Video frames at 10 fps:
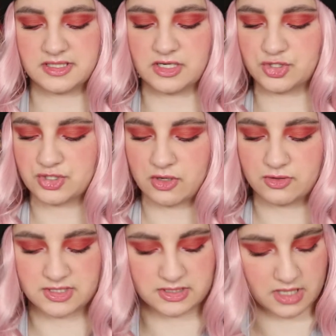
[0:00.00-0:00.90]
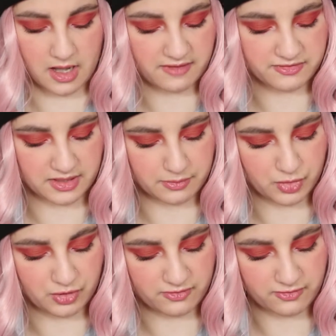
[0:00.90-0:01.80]
They're so soft and
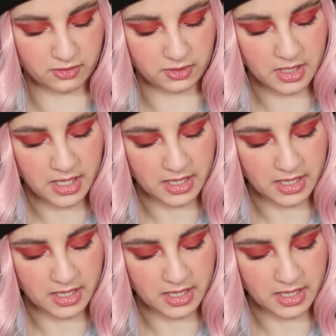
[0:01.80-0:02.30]
beautiful.